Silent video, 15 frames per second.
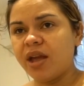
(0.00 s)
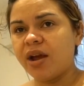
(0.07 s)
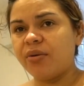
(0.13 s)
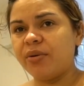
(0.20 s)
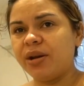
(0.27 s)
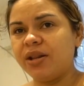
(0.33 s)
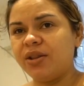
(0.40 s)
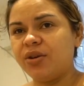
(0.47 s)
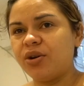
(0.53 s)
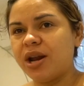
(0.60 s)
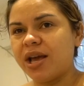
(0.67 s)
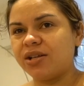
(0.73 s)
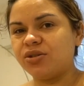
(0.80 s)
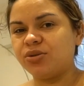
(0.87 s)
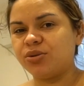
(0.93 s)
I really don't
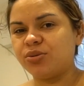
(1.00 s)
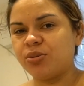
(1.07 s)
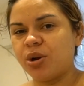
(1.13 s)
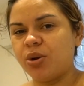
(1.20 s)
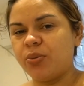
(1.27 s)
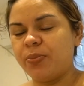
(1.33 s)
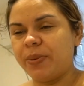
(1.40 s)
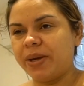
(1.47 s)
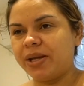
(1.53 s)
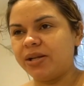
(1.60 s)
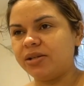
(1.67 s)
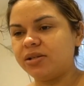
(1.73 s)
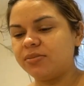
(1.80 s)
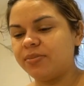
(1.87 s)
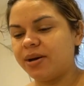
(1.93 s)
like to swallow
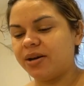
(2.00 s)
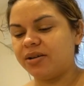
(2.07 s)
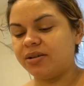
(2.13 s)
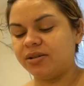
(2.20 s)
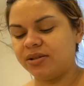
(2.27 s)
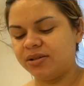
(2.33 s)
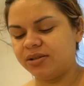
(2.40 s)
pills, but